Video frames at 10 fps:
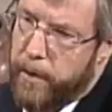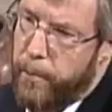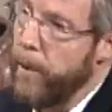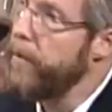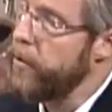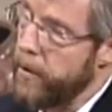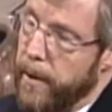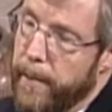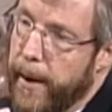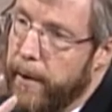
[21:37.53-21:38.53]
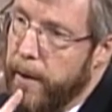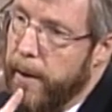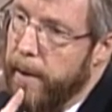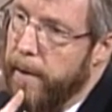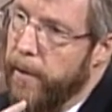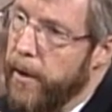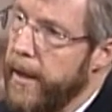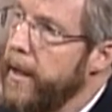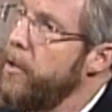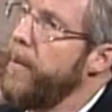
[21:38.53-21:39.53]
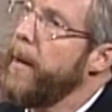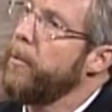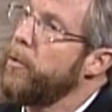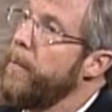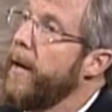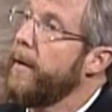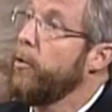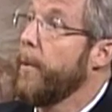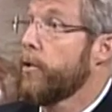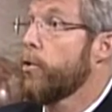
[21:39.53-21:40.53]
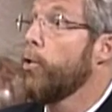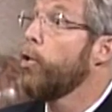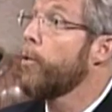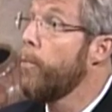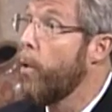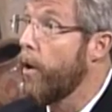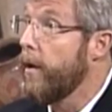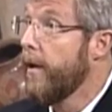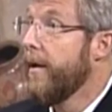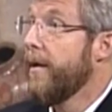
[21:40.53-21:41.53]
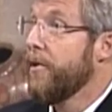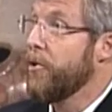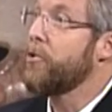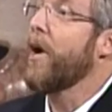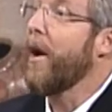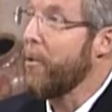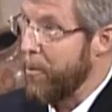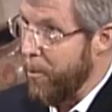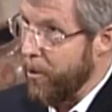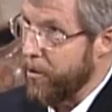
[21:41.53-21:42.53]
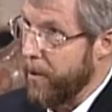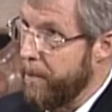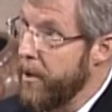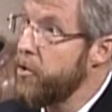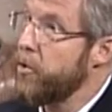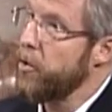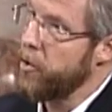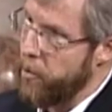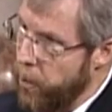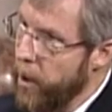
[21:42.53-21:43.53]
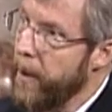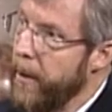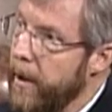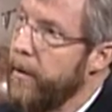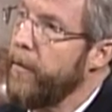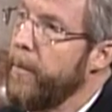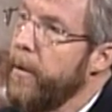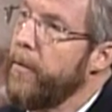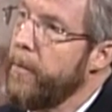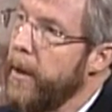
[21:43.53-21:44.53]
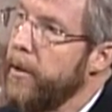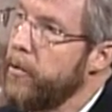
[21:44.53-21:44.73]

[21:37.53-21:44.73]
previously about the need to be able to make New Mexico look more desirable to businesses to bring them in here from different places.